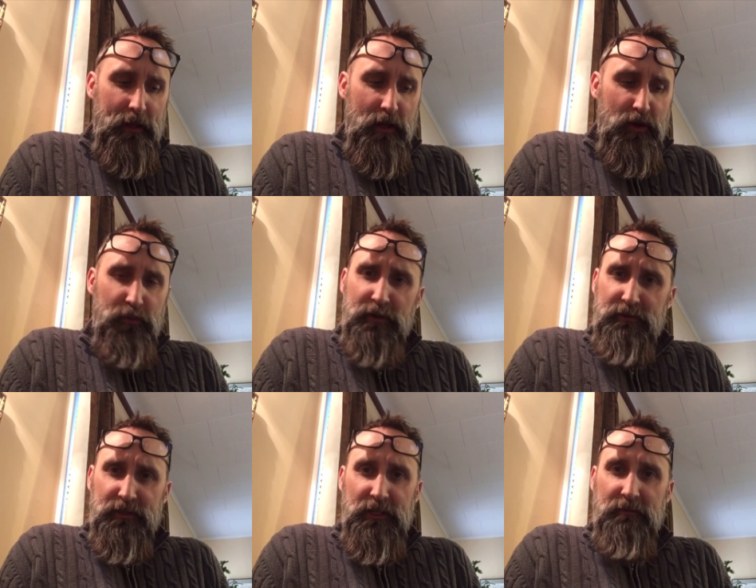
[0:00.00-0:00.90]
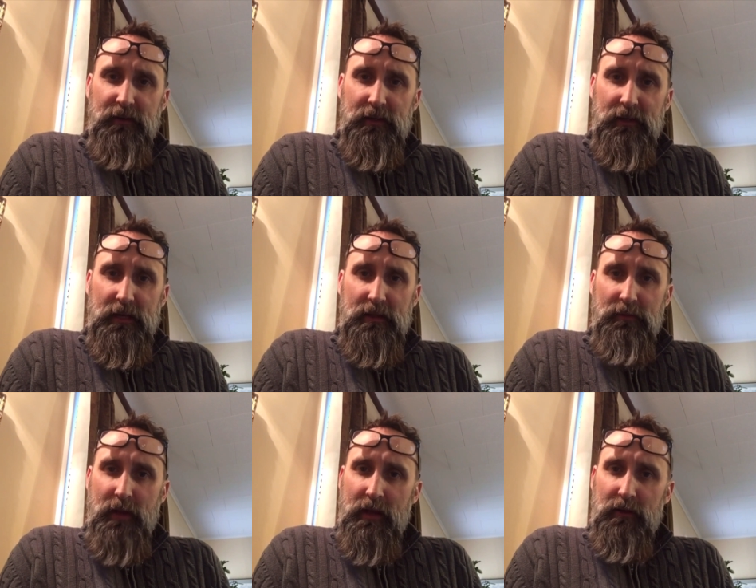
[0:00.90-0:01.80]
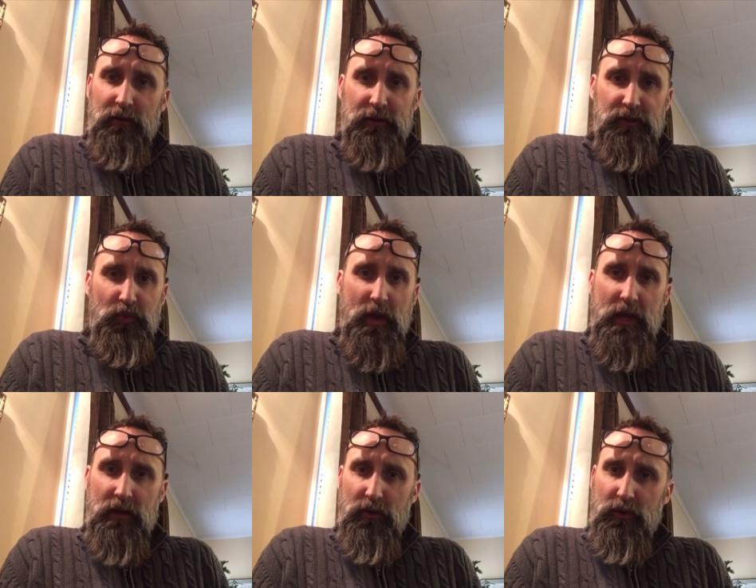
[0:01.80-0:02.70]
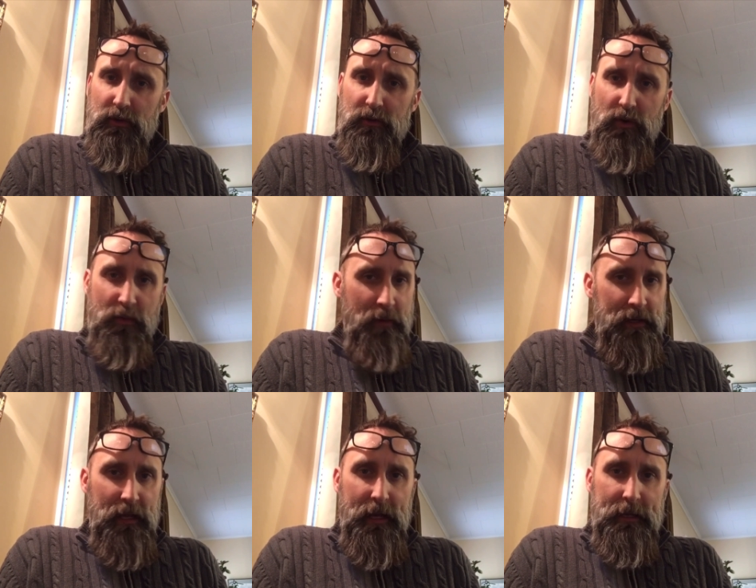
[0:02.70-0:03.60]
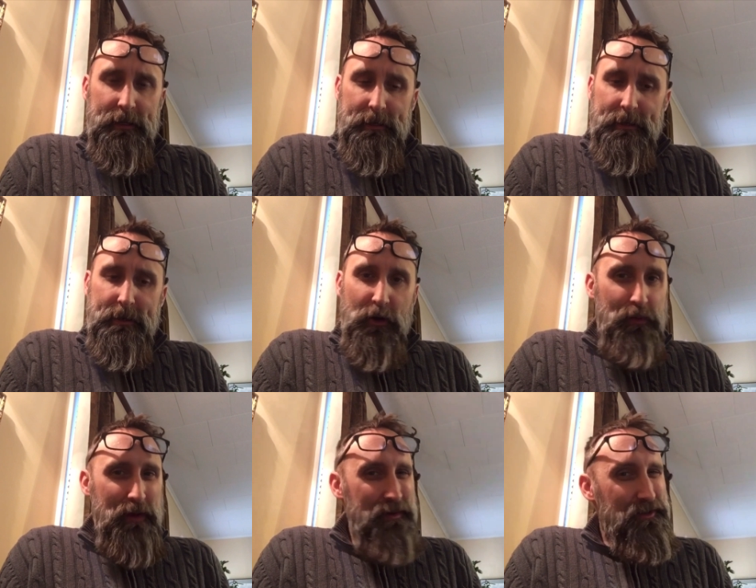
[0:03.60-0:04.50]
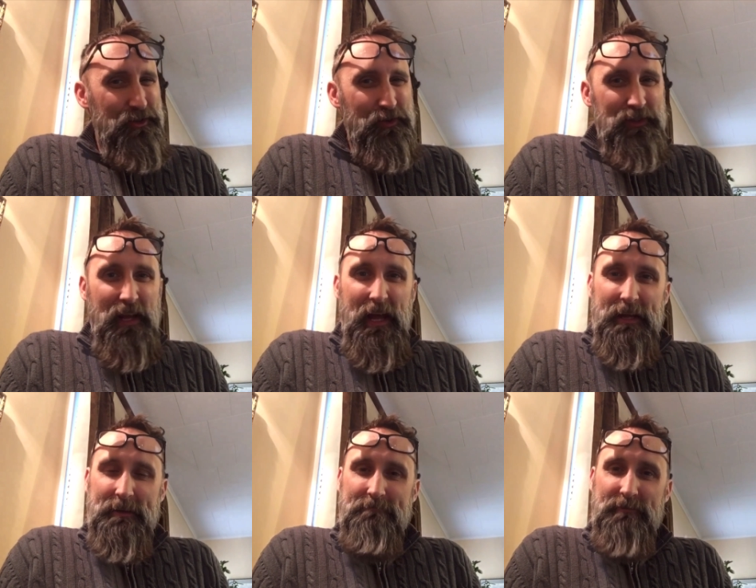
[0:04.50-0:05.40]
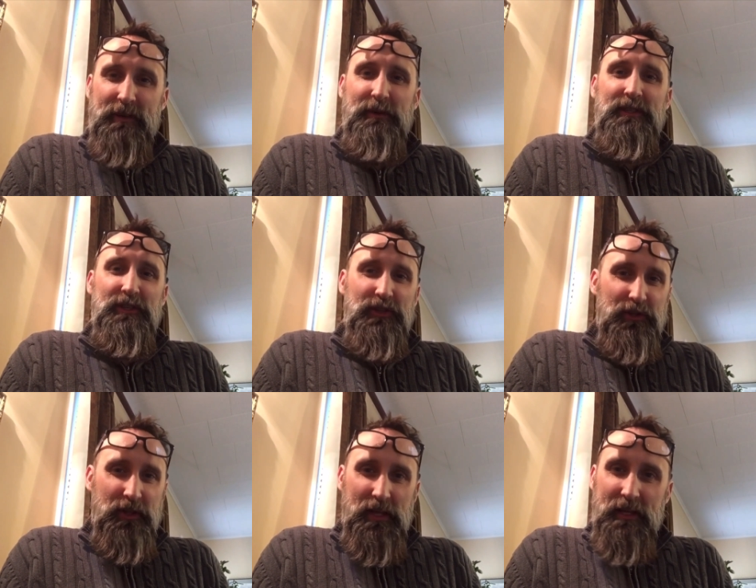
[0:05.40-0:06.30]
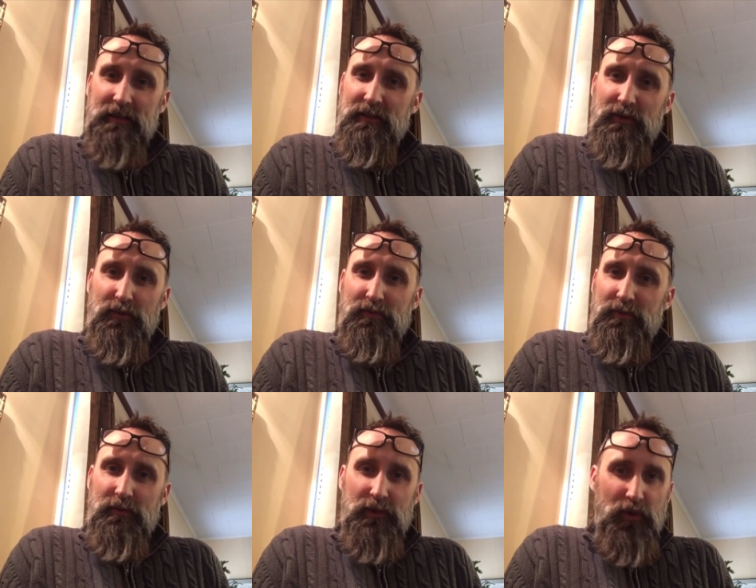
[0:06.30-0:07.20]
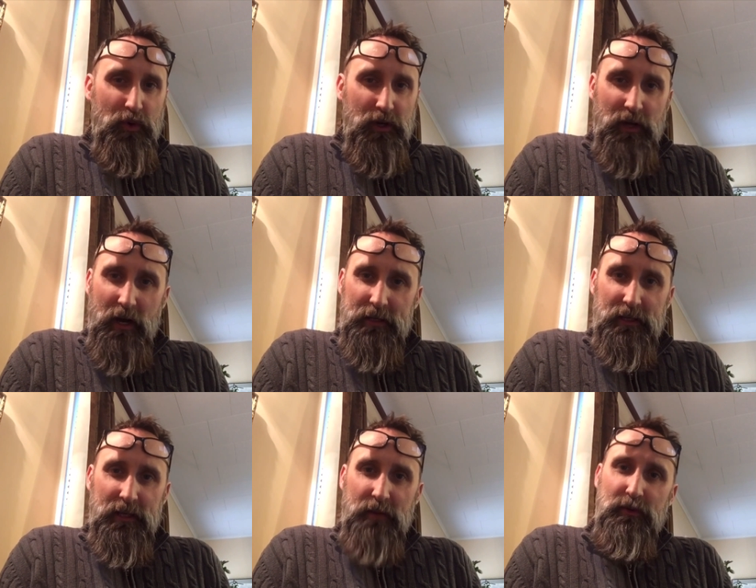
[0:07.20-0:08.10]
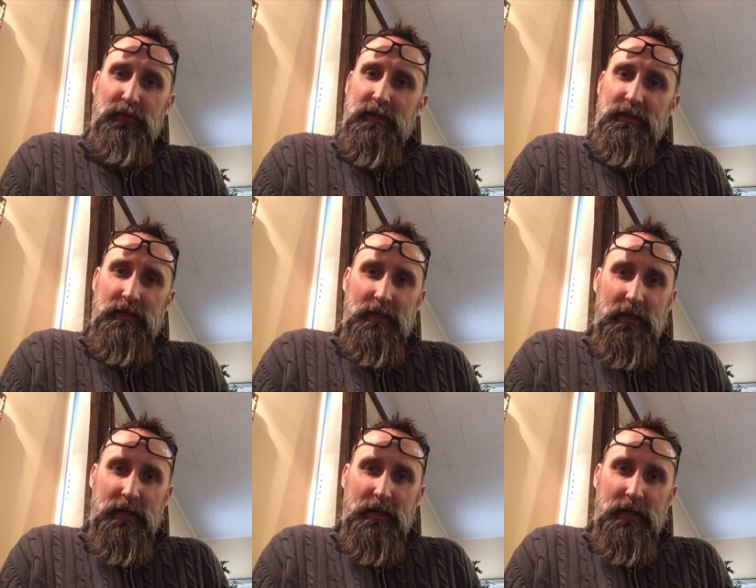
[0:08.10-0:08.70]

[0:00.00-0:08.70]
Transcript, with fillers: you'll be receiving in the mail this weekend or, or Monday or maybe Tuesday some additional things to, to work on to keep you busy